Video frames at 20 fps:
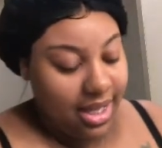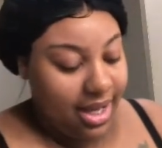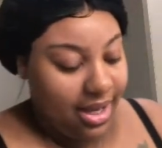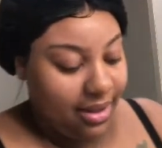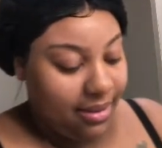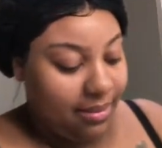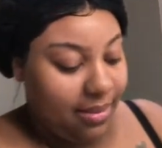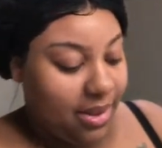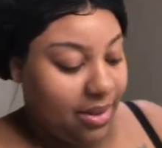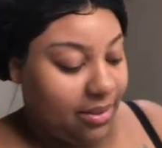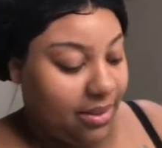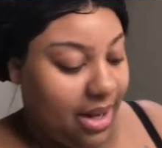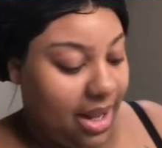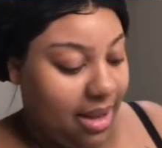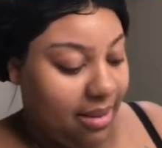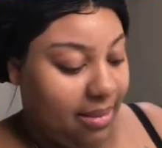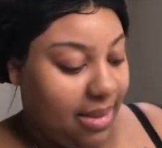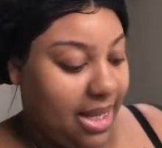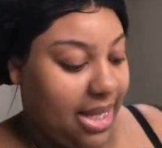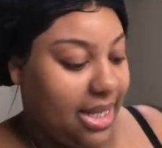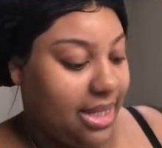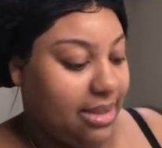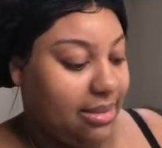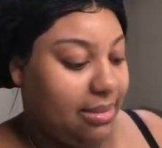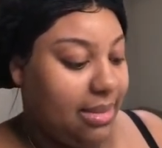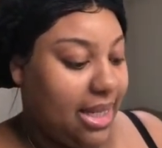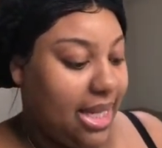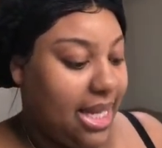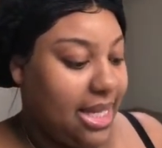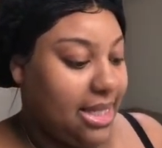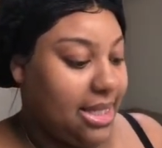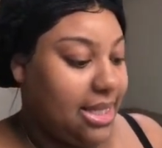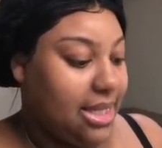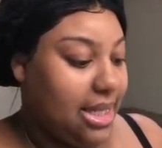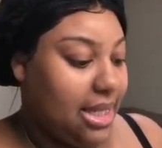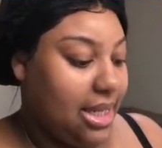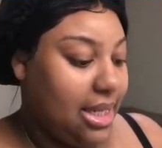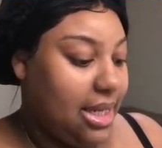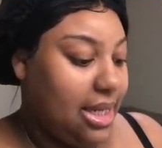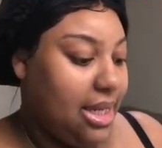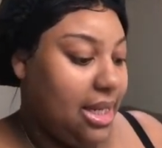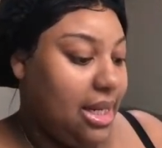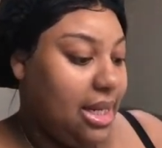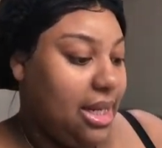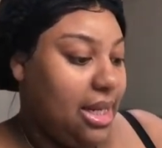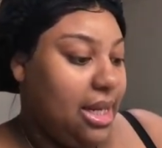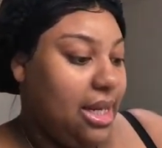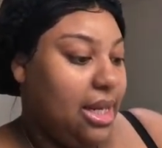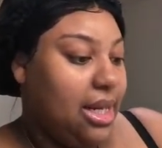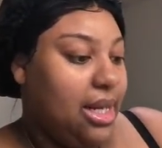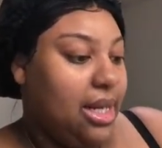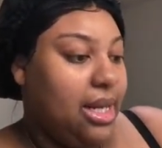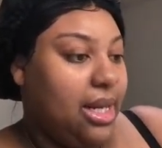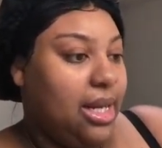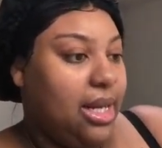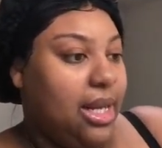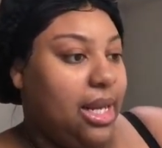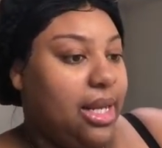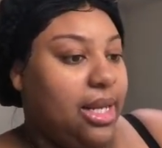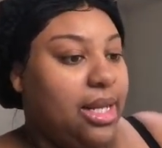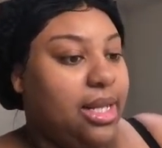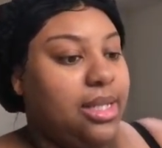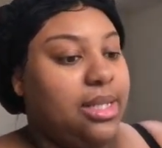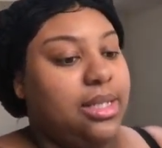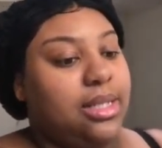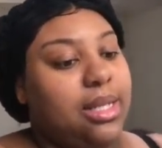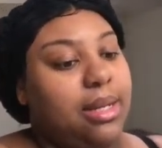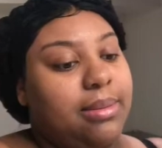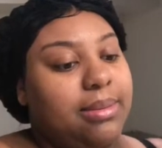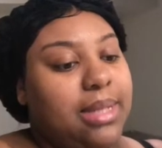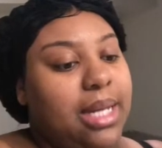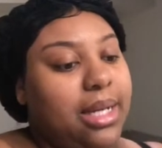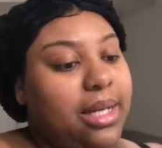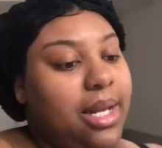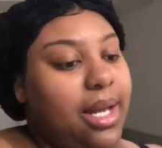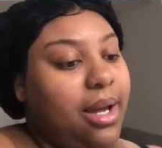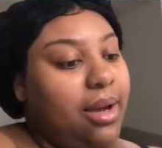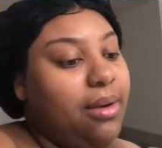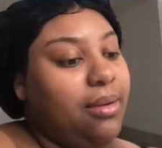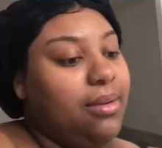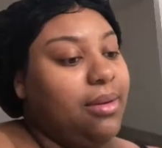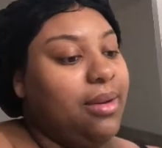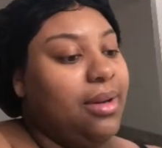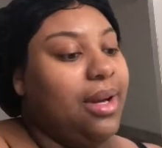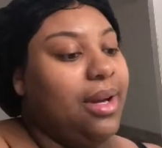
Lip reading: and her middle name is Mackenzie. And this is upside down.